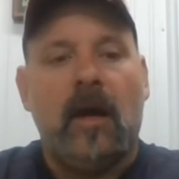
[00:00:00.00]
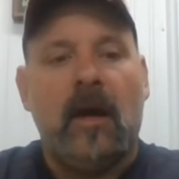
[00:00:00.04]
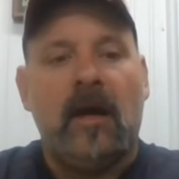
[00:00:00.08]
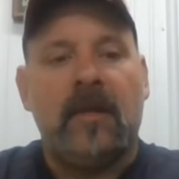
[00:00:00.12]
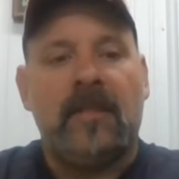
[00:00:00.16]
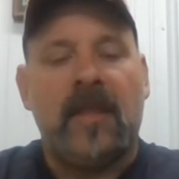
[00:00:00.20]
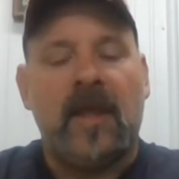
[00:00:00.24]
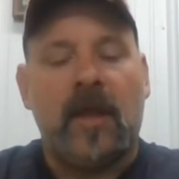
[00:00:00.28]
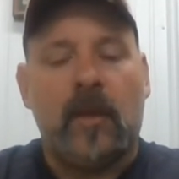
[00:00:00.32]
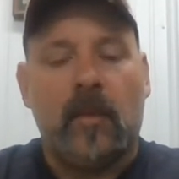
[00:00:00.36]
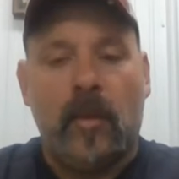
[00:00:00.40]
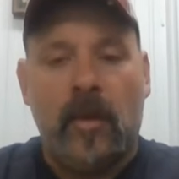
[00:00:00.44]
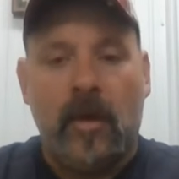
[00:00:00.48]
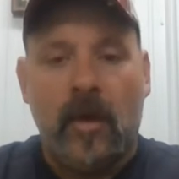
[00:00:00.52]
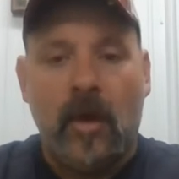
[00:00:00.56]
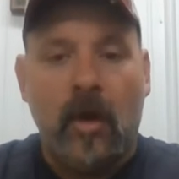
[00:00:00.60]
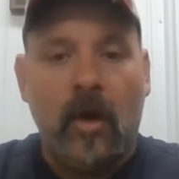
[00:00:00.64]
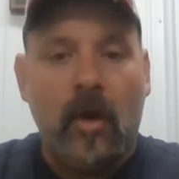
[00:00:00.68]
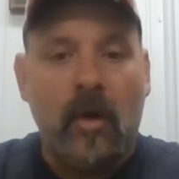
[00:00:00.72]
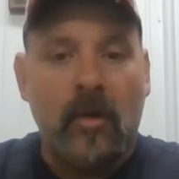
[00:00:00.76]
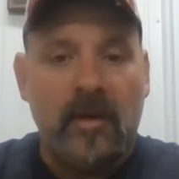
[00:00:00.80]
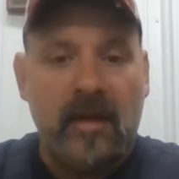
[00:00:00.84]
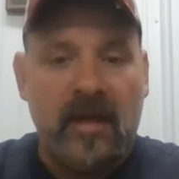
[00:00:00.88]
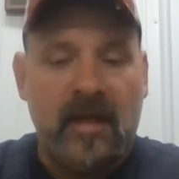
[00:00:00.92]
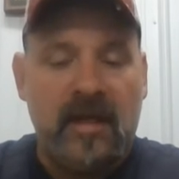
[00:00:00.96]
I think we
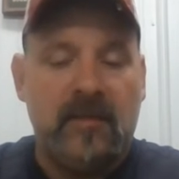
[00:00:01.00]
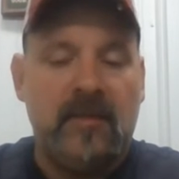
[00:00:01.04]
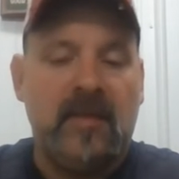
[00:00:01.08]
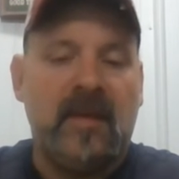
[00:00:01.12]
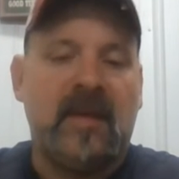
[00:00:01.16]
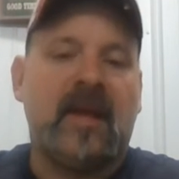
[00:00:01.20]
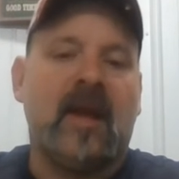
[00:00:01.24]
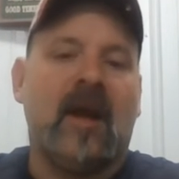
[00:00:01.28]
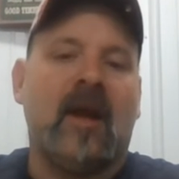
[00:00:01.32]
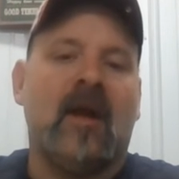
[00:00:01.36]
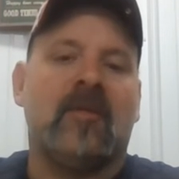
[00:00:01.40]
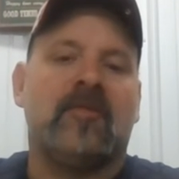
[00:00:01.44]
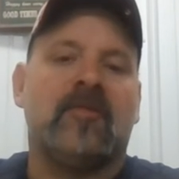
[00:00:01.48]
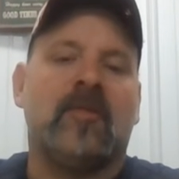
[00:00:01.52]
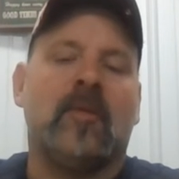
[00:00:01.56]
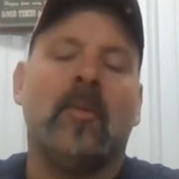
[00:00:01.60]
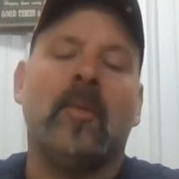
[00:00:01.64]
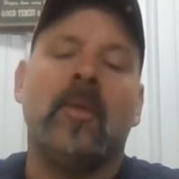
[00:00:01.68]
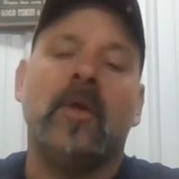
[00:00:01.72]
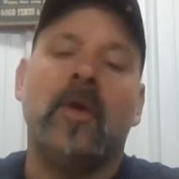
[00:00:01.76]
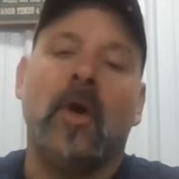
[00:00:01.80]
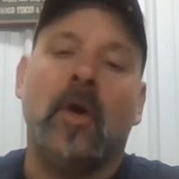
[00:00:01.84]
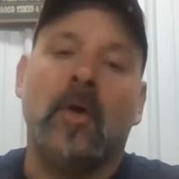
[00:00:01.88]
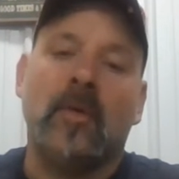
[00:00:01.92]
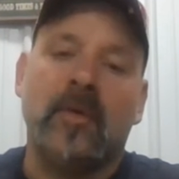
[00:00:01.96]
all need to be careful.
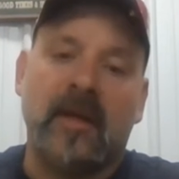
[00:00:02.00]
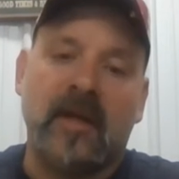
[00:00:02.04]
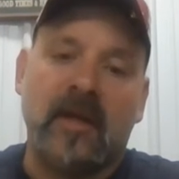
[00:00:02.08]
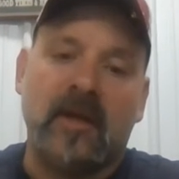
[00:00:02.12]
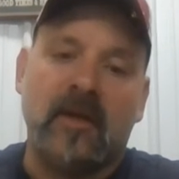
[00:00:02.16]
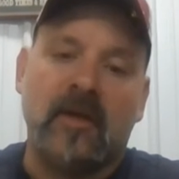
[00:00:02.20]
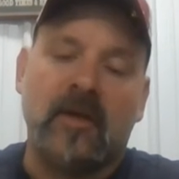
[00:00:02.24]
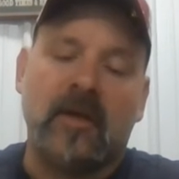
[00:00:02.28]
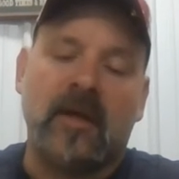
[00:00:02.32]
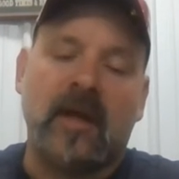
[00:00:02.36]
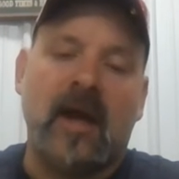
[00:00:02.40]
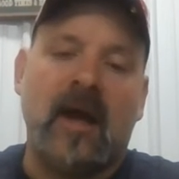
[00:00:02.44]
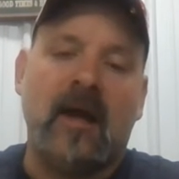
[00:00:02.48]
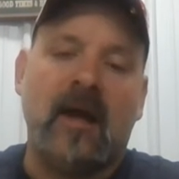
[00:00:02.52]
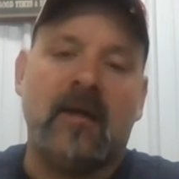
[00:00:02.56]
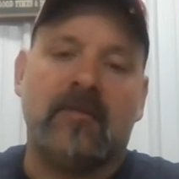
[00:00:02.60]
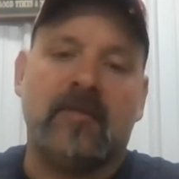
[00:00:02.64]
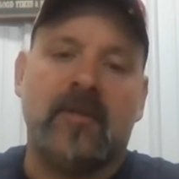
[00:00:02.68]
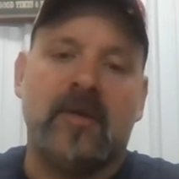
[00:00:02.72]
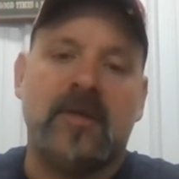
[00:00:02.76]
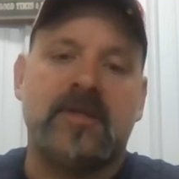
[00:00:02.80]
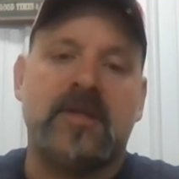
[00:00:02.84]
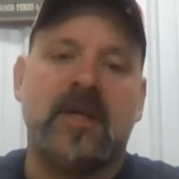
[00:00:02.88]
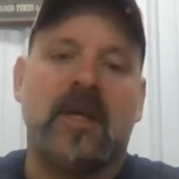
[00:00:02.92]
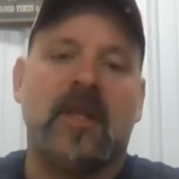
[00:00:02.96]
We all need to look out
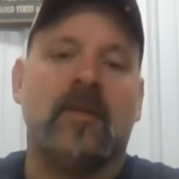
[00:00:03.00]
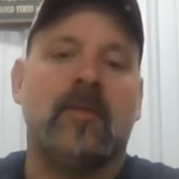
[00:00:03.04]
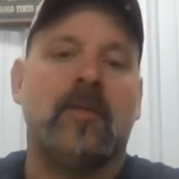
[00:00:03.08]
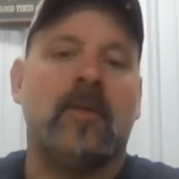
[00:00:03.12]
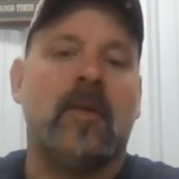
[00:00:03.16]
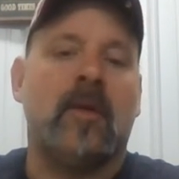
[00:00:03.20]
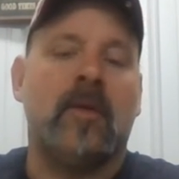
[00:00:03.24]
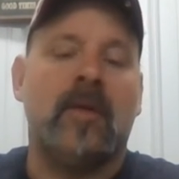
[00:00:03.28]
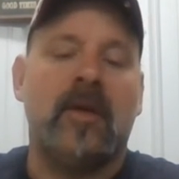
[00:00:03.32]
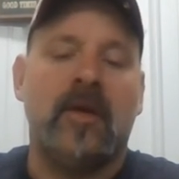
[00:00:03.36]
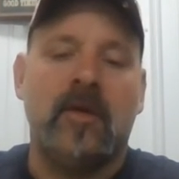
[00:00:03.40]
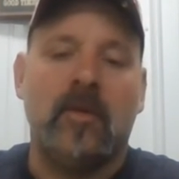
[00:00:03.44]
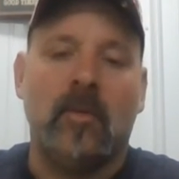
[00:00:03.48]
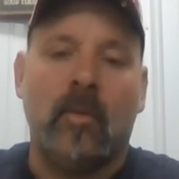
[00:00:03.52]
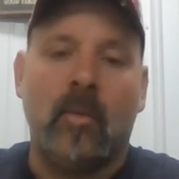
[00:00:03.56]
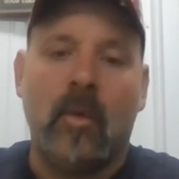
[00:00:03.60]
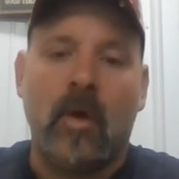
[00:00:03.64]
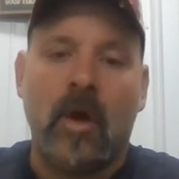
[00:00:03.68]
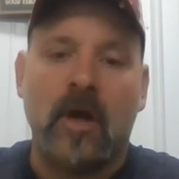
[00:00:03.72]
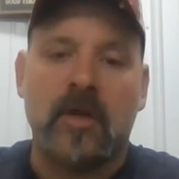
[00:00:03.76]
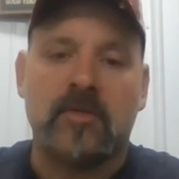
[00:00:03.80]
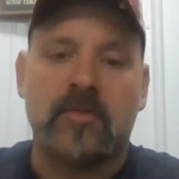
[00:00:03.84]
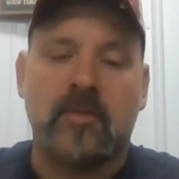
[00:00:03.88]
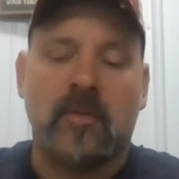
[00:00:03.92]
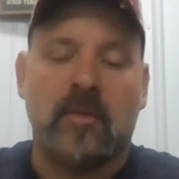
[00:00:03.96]
for each other. We all need to
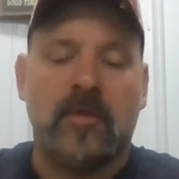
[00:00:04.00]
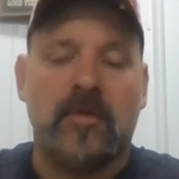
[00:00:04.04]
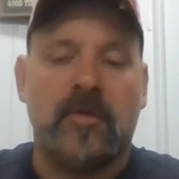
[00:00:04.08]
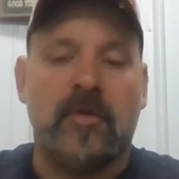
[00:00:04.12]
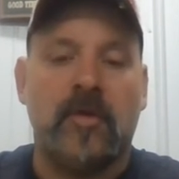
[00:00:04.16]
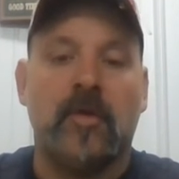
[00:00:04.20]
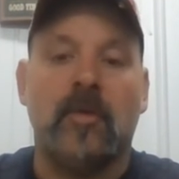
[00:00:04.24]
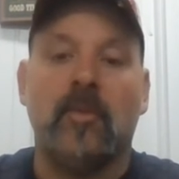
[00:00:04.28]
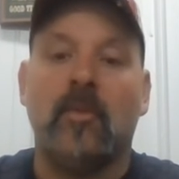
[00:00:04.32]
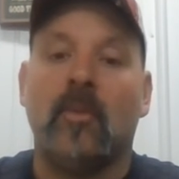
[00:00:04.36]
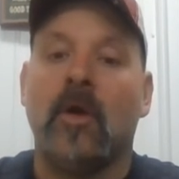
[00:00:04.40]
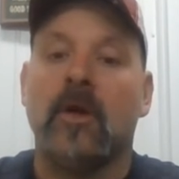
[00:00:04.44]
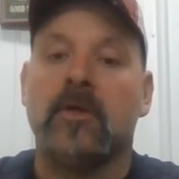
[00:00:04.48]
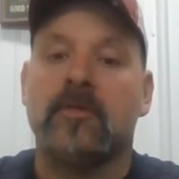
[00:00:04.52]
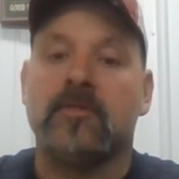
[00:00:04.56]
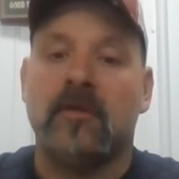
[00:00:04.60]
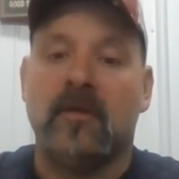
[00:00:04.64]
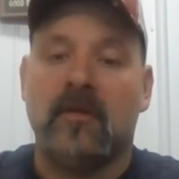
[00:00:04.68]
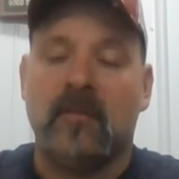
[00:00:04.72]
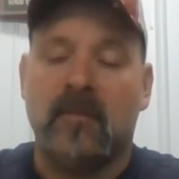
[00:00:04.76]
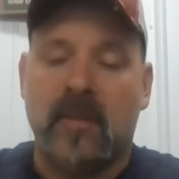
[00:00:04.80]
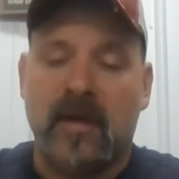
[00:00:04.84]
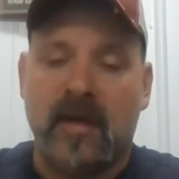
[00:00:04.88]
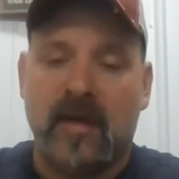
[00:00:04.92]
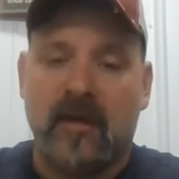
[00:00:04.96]
watch what we're doing, watch
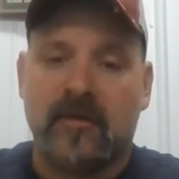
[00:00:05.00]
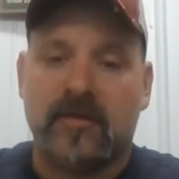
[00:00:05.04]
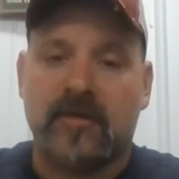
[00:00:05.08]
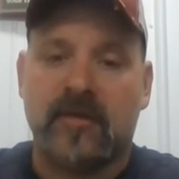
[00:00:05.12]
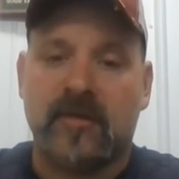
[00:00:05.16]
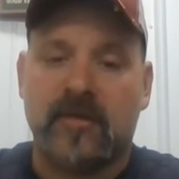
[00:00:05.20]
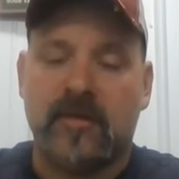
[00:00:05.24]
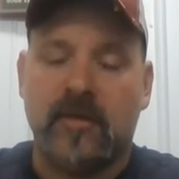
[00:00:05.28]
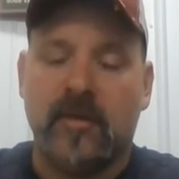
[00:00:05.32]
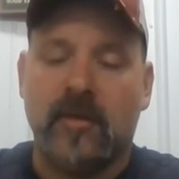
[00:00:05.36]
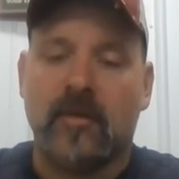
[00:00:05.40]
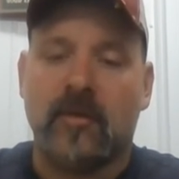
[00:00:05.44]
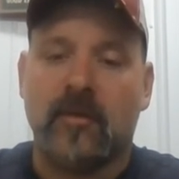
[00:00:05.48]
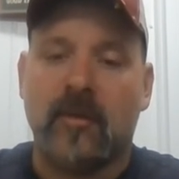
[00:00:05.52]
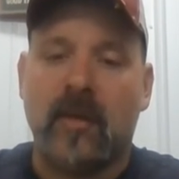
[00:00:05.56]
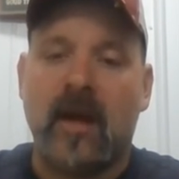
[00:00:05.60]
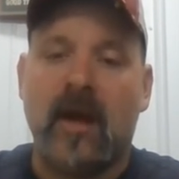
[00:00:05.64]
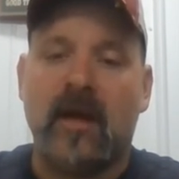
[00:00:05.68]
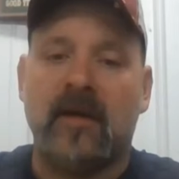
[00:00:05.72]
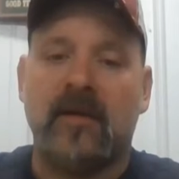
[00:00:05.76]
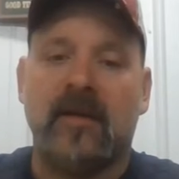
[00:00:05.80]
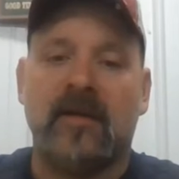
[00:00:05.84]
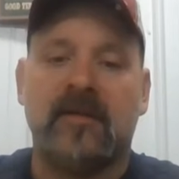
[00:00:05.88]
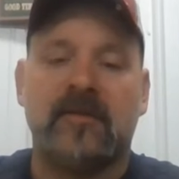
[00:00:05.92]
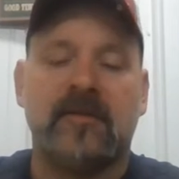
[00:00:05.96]
what everybody else is doing
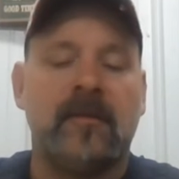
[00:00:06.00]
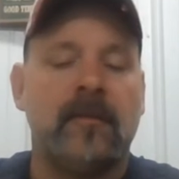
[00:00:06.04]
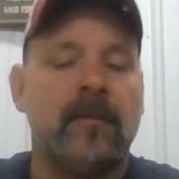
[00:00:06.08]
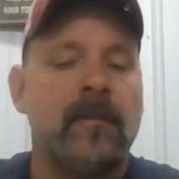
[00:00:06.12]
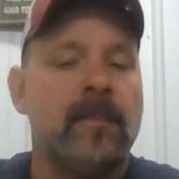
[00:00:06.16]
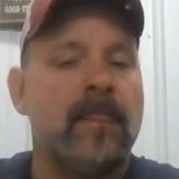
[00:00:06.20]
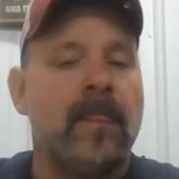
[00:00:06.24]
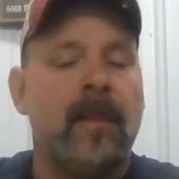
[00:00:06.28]
around us.